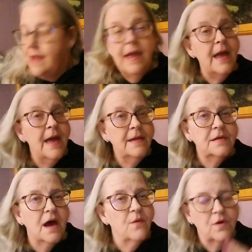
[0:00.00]

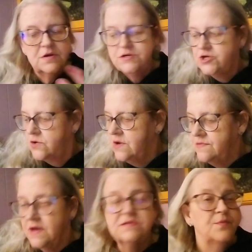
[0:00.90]
And I wanted to show you
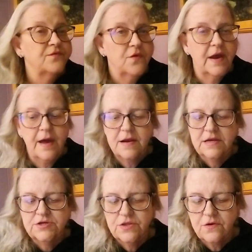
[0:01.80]
this before I got
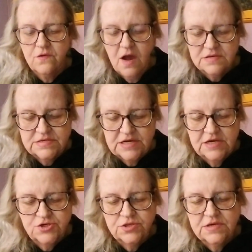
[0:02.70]
into the cross
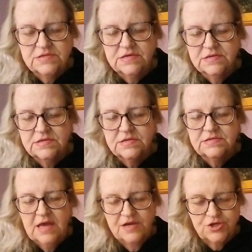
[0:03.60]
stitch. This is the
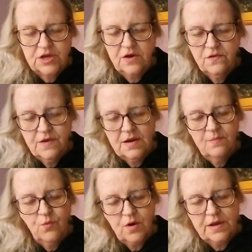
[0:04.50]
Sashiko that
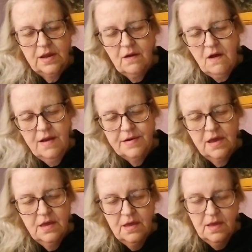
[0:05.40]
I'm working on
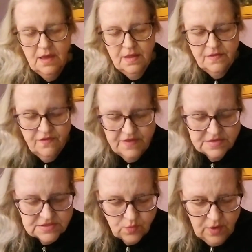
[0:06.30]

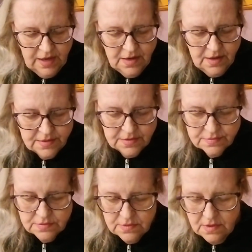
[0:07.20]
this week.
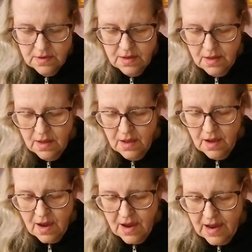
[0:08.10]

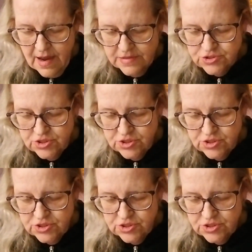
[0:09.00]
Let me